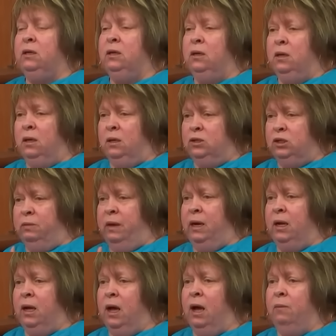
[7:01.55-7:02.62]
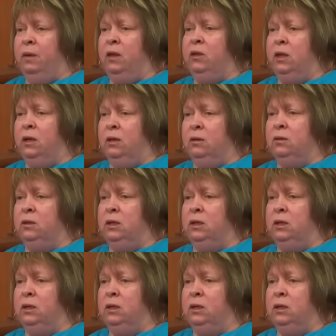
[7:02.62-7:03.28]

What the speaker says: and she made a comment that